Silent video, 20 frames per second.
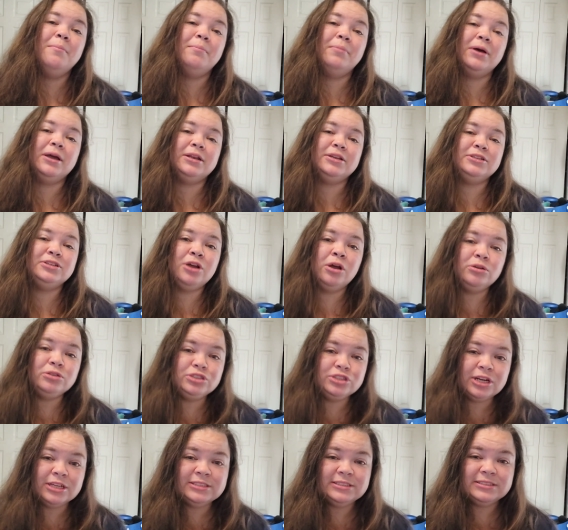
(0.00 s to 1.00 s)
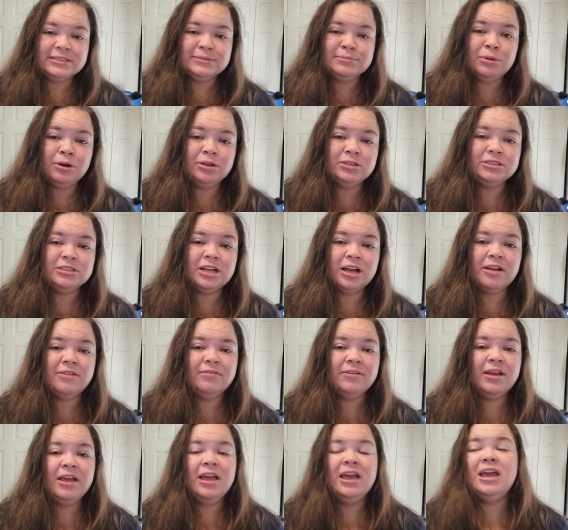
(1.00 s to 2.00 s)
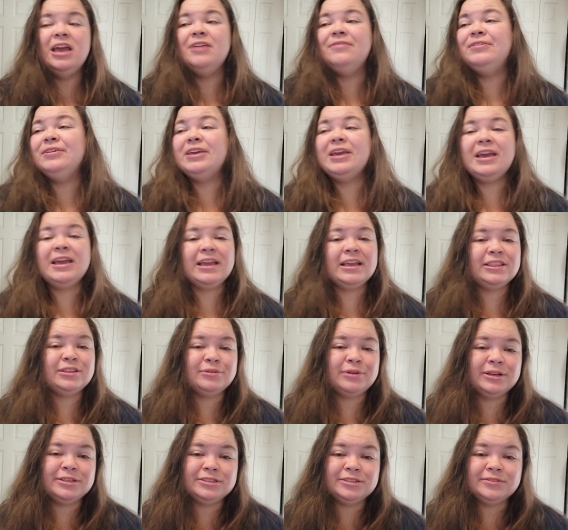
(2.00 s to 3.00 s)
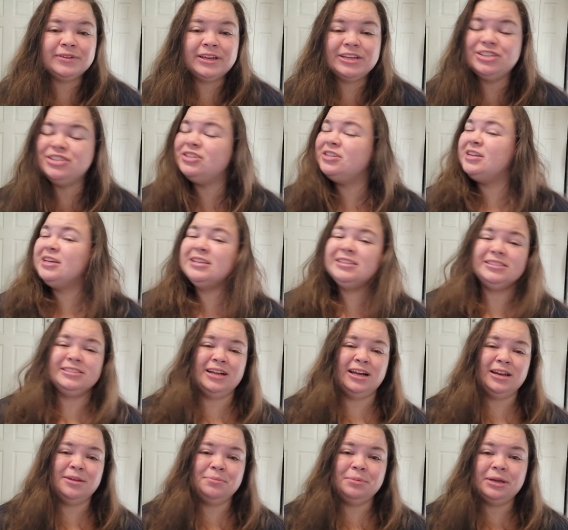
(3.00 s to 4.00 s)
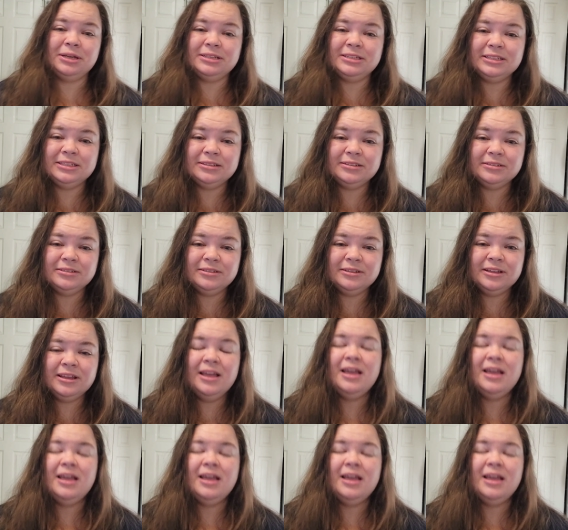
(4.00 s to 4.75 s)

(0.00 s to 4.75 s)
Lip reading: But don't stress the small stuff. If you can't get the reservation, it's not a big deal.